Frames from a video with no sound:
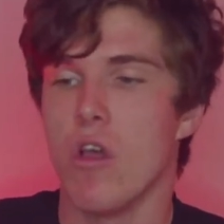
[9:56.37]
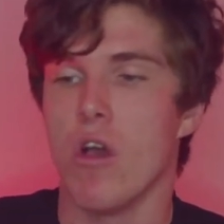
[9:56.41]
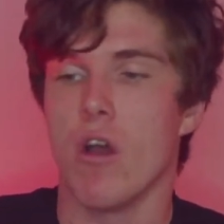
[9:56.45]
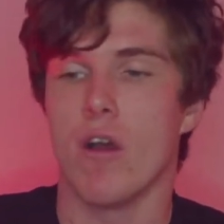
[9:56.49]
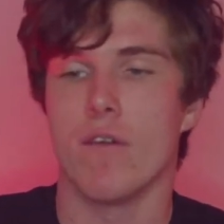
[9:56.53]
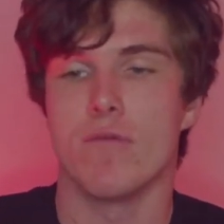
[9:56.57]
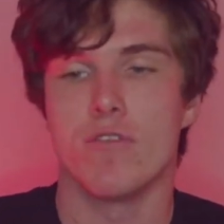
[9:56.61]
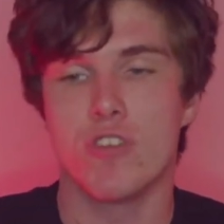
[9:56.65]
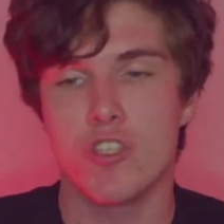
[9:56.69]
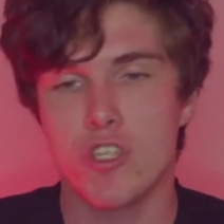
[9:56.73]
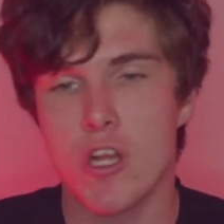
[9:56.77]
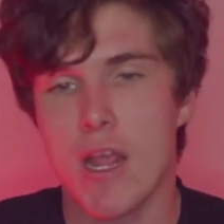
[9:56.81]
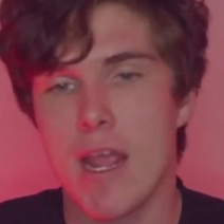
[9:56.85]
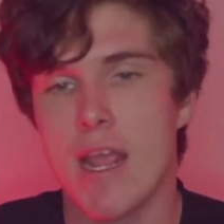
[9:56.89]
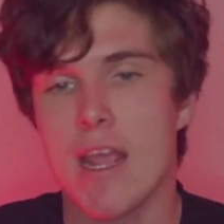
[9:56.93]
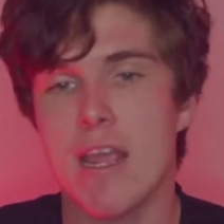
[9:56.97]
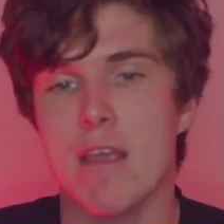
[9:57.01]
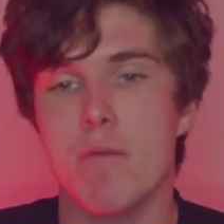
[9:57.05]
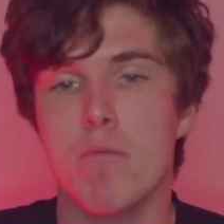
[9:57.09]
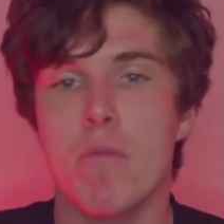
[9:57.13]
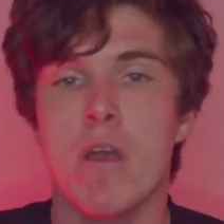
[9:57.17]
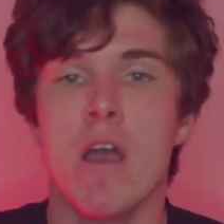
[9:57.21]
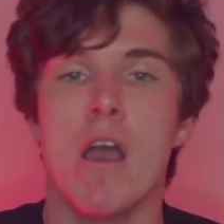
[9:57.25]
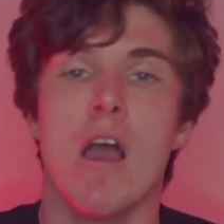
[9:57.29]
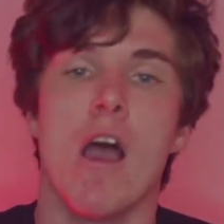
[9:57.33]
of
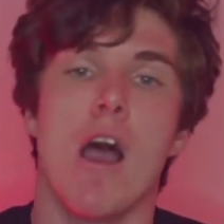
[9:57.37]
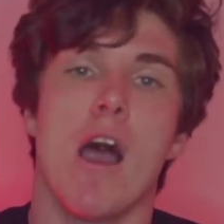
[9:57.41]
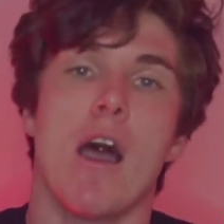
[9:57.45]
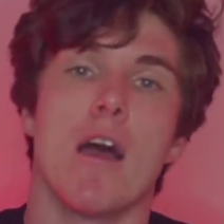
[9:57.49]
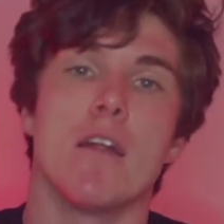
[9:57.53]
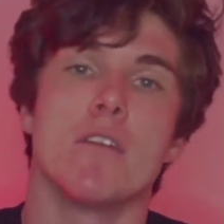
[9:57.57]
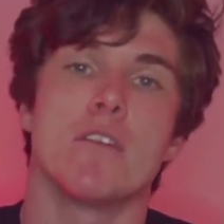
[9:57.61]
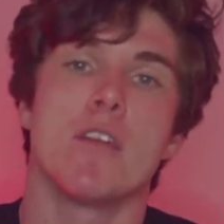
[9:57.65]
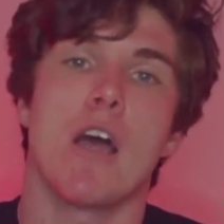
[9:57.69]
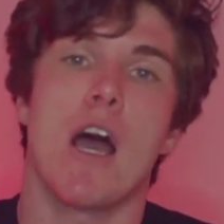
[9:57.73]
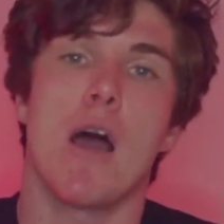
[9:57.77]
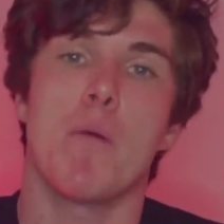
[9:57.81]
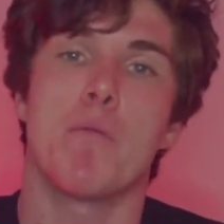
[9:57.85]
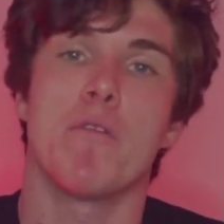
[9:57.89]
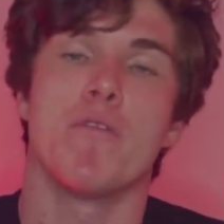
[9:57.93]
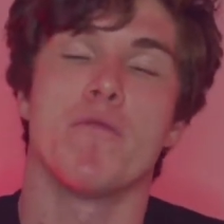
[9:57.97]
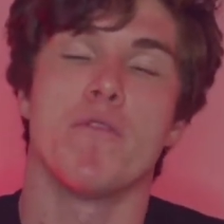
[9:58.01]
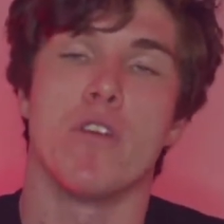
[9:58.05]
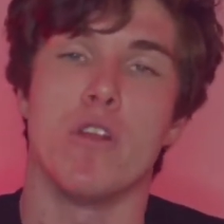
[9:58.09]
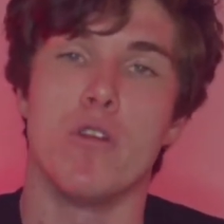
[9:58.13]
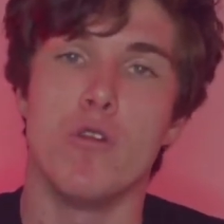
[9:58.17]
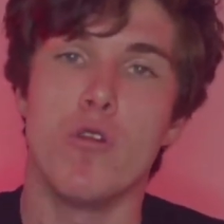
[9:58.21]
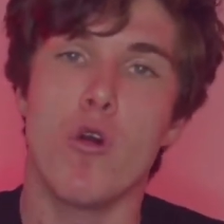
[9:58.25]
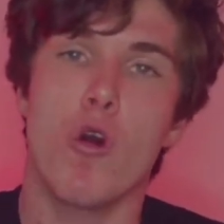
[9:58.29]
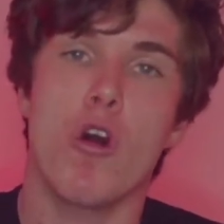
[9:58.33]
shame on top of
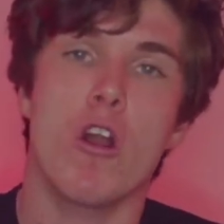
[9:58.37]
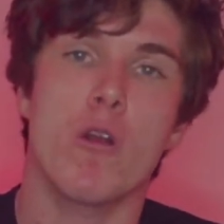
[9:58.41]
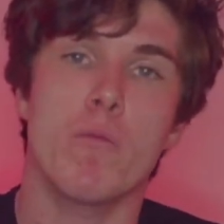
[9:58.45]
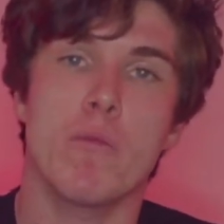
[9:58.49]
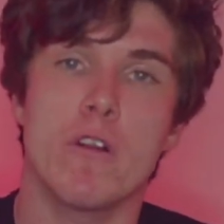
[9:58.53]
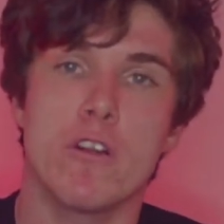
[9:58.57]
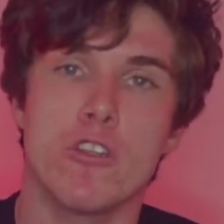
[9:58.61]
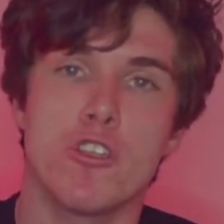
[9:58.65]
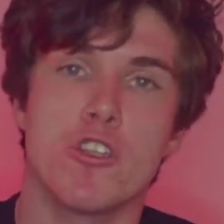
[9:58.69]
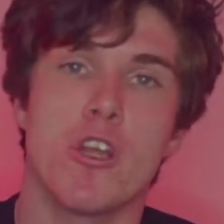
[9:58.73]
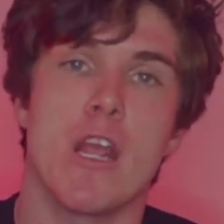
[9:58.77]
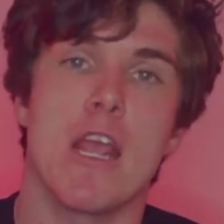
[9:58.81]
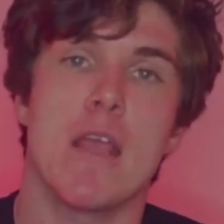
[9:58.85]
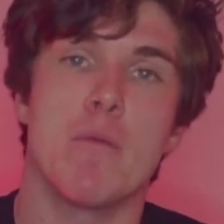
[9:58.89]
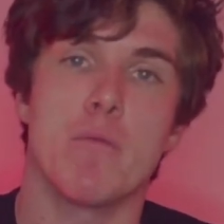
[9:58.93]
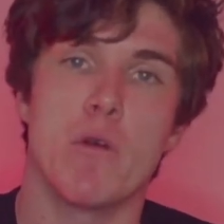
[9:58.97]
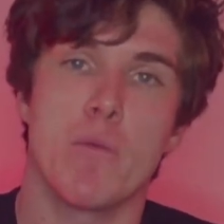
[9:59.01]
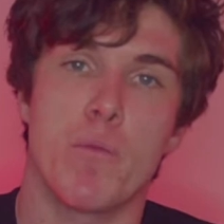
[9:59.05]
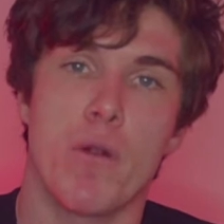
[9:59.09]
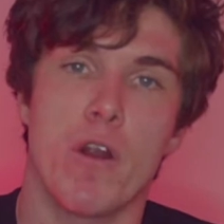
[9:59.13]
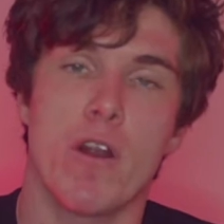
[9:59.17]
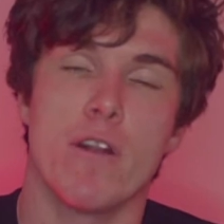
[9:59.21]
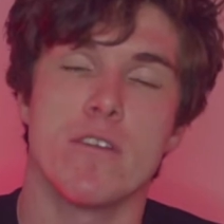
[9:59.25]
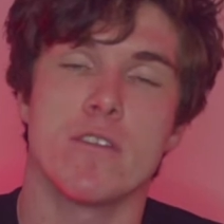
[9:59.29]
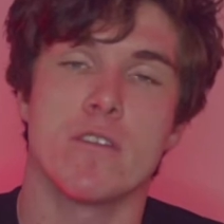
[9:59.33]
the normal shame a
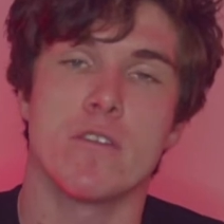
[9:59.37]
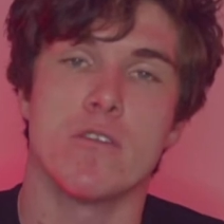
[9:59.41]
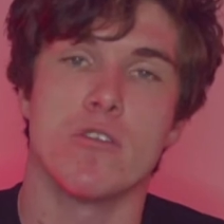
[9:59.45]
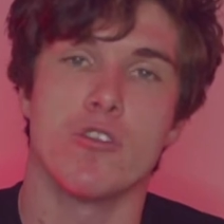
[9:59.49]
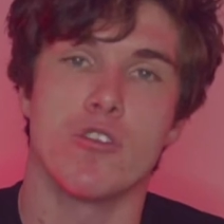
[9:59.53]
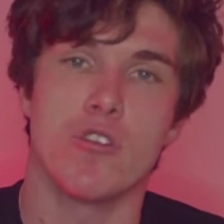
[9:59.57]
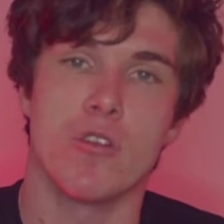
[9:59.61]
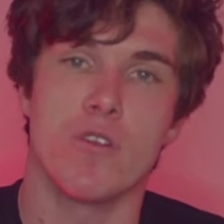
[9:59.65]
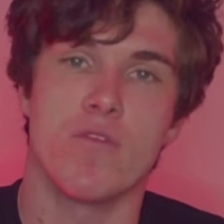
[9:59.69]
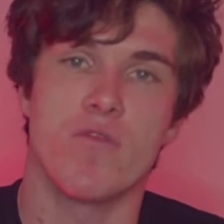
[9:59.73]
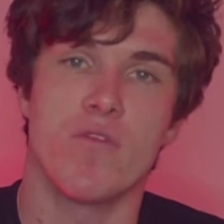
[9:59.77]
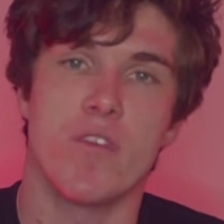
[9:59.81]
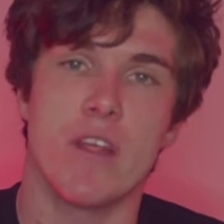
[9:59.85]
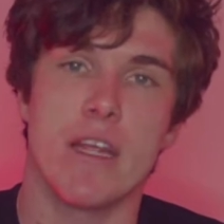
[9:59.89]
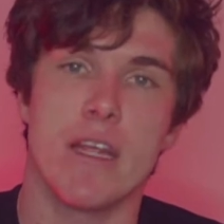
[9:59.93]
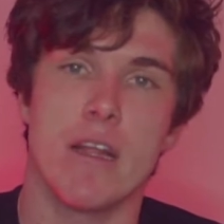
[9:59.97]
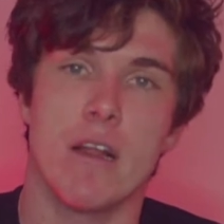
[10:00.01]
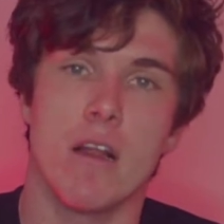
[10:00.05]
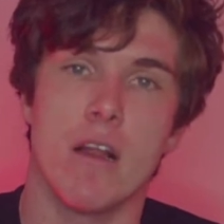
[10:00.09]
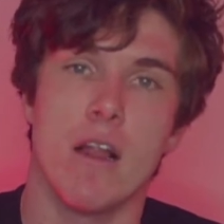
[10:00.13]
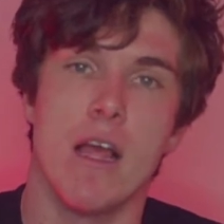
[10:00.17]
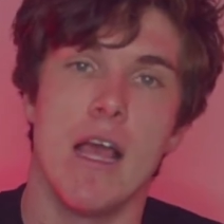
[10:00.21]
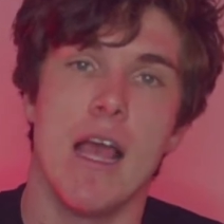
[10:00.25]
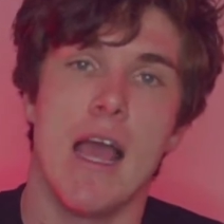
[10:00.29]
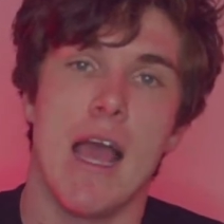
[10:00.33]
person should
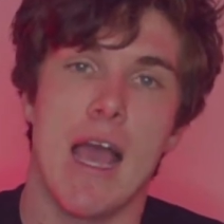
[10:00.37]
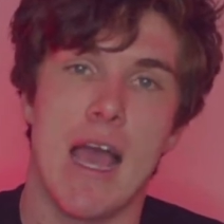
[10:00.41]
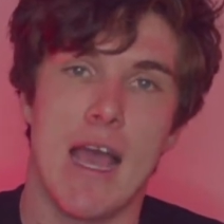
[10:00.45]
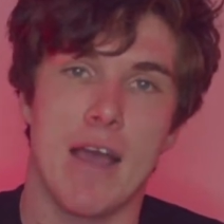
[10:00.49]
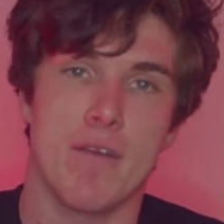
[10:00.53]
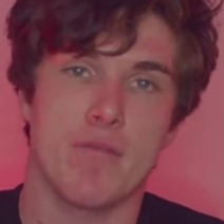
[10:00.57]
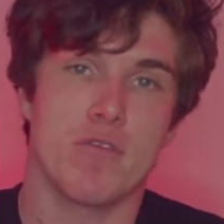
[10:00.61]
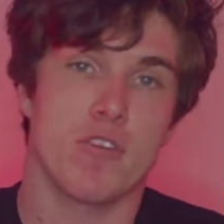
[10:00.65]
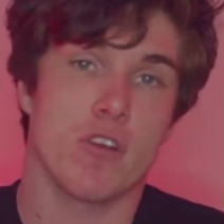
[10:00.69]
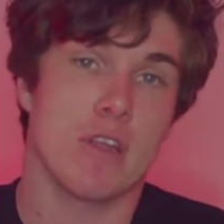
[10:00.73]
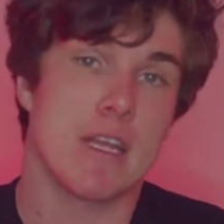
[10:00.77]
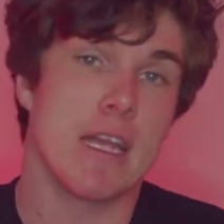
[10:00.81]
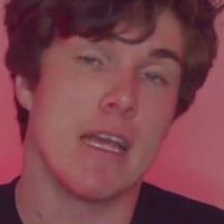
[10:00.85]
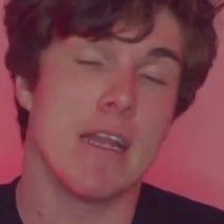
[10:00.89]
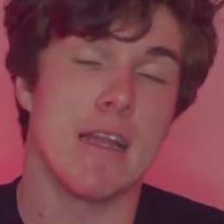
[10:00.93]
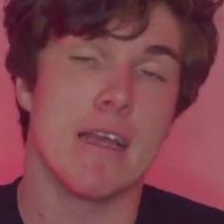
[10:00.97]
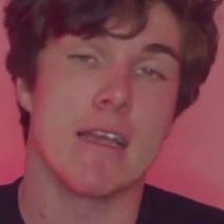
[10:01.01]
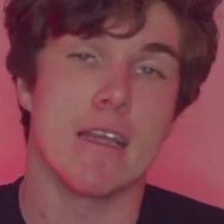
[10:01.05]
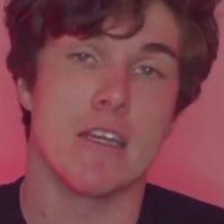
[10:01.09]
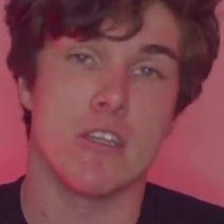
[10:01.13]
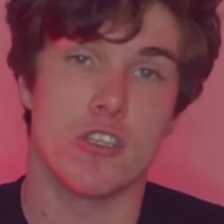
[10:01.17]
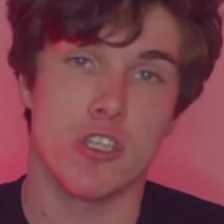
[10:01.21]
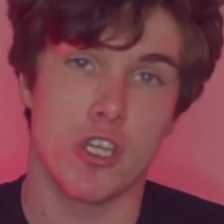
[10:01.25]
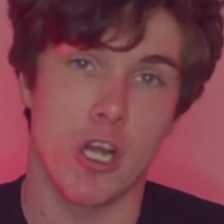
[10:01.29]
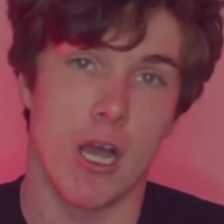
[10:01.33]
feel after
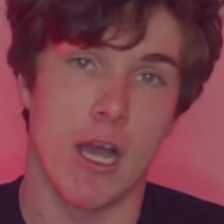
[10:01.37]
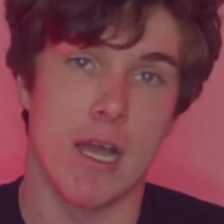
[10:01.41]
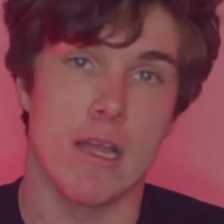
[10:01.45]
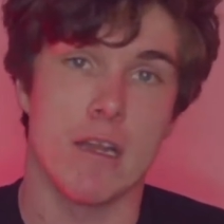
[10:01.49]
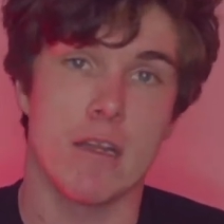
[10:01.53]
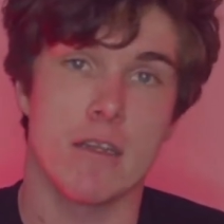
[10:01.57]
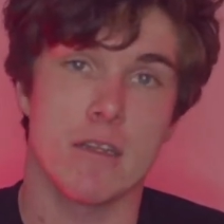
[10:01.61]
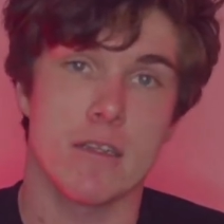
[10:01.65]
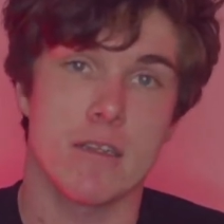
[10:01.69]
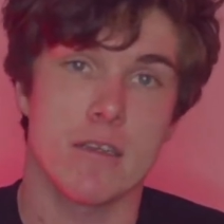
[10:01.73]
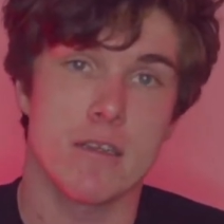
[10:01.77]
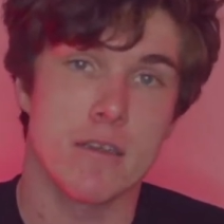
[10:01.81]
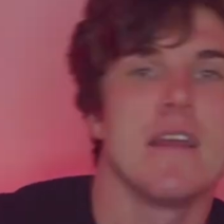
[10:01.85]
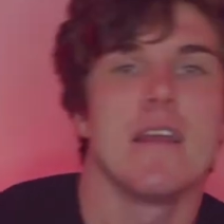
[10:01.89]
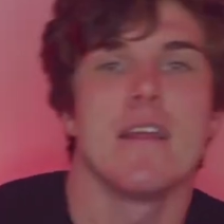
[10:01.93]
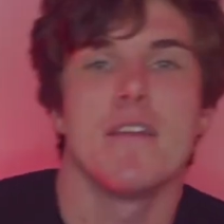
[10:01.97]
killing a child.